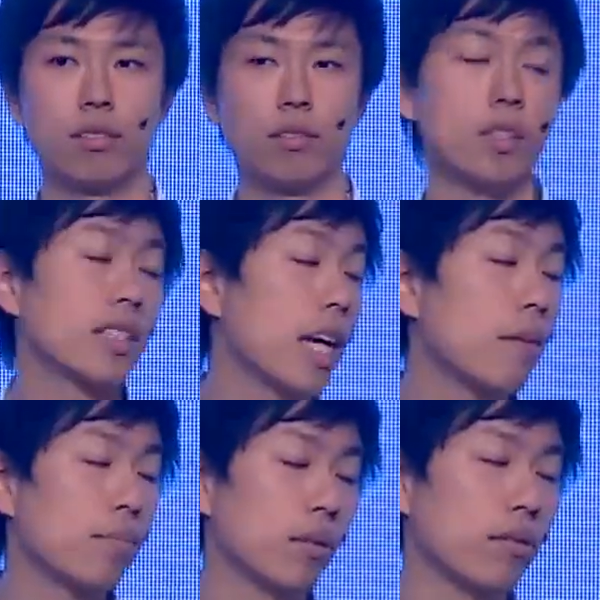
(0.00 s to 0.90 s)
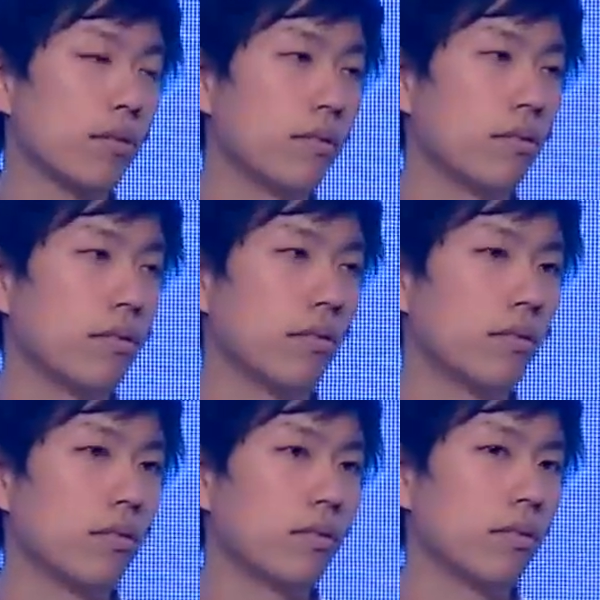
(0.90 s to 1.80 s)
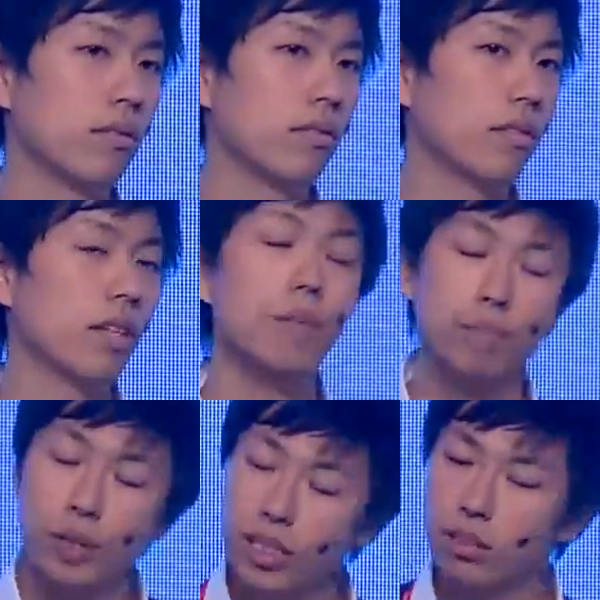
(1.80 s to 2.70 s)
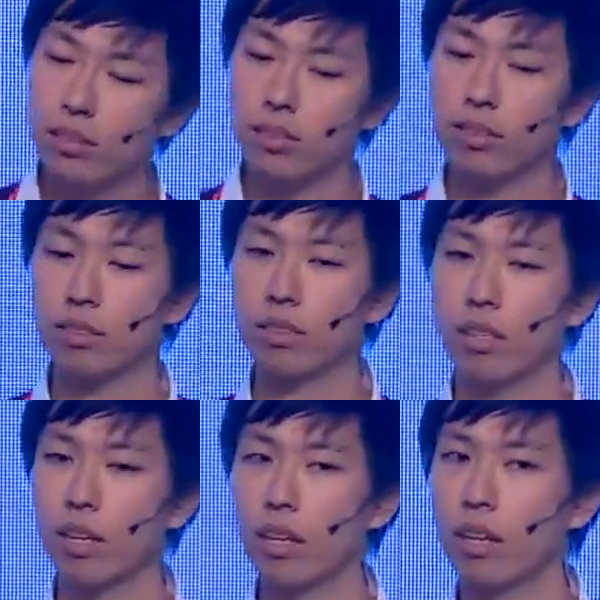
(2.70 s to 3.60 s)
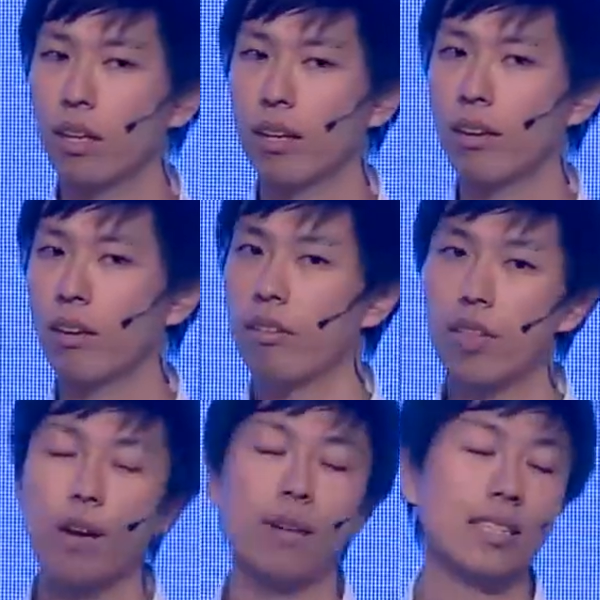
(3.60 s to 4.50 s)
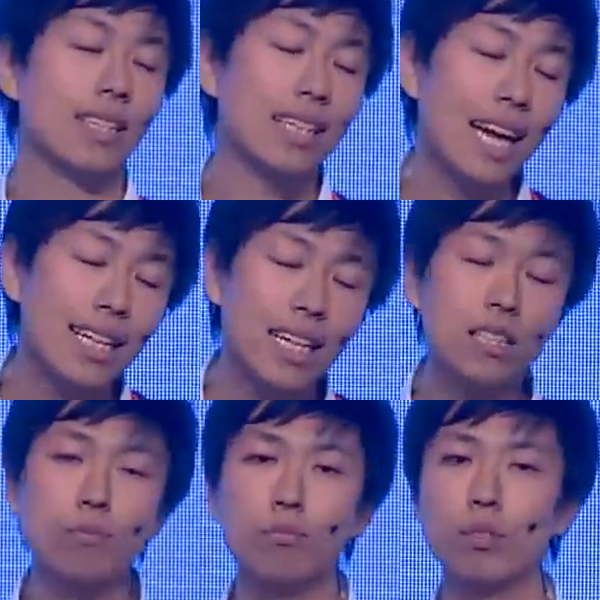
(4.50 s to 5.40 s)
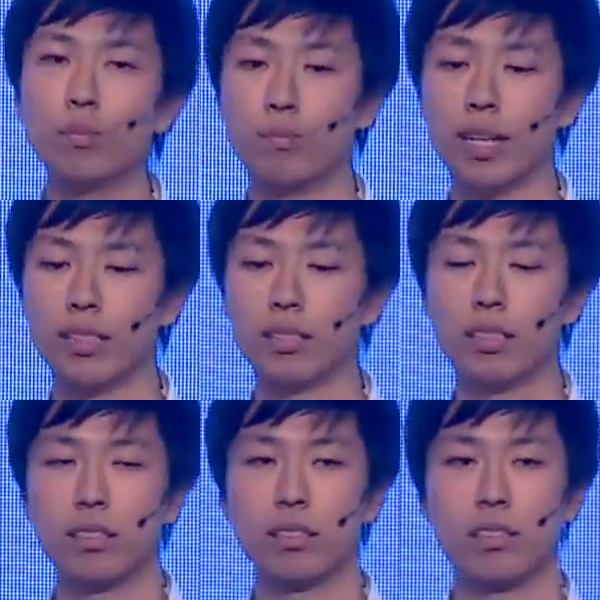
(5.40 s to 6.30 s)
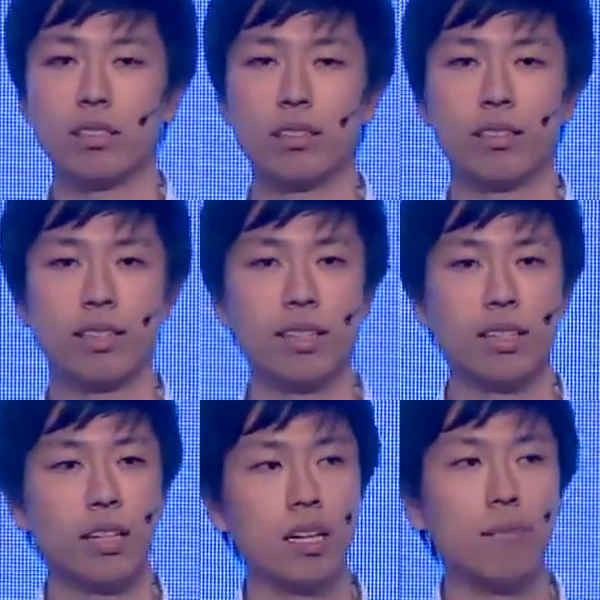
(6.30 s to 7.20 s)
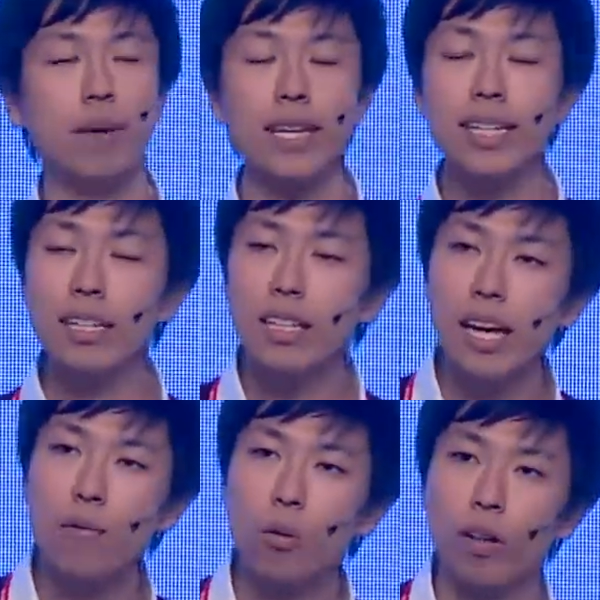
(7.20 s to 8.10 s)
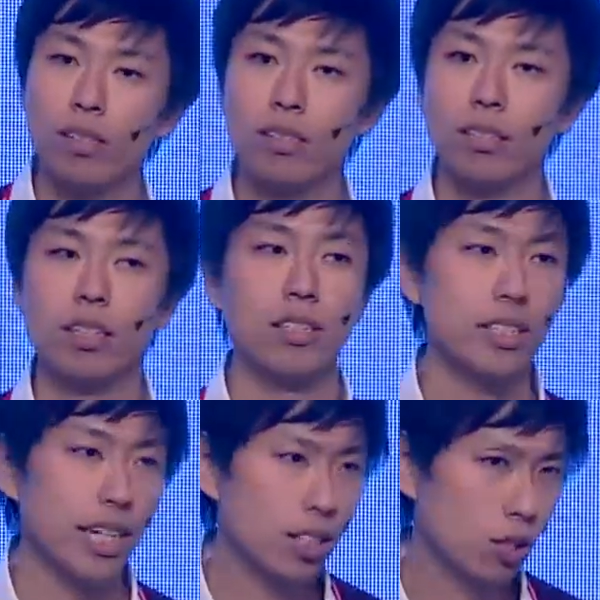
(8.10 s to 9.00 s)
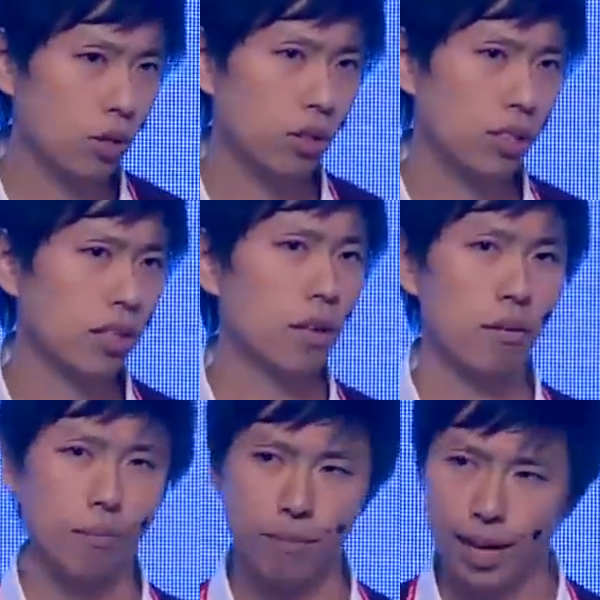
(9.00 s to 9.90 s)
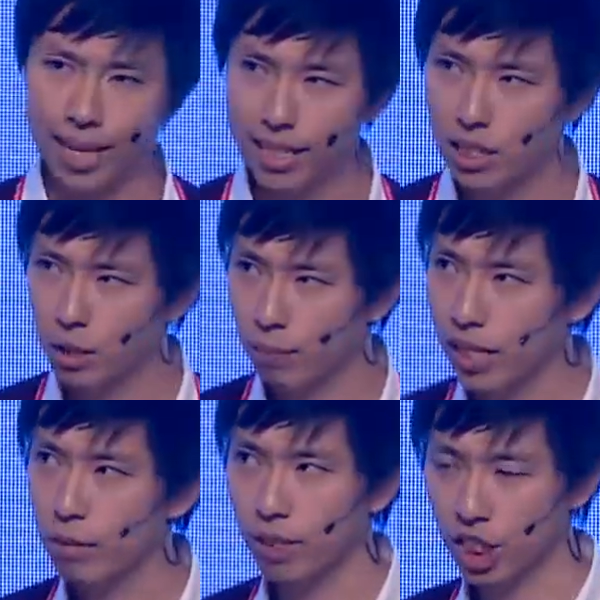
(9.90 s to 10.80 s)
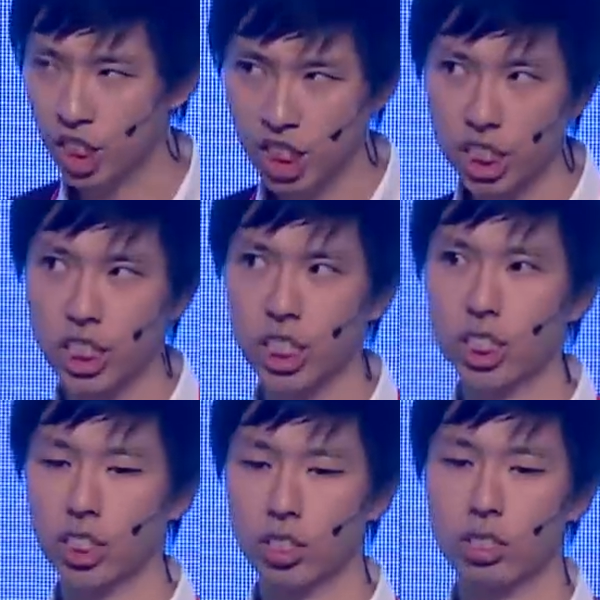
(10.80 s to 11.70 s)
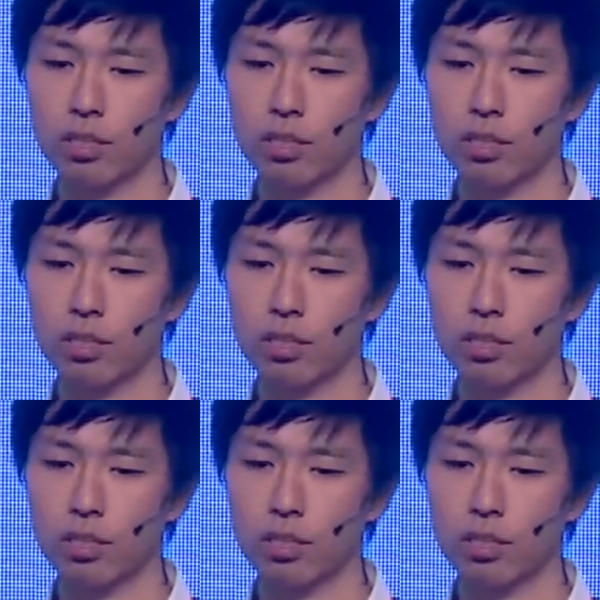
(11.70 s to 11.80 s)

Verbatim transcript: For example, in Britain, there was a Luddite movement. Many laborers destroyed many spinning machines.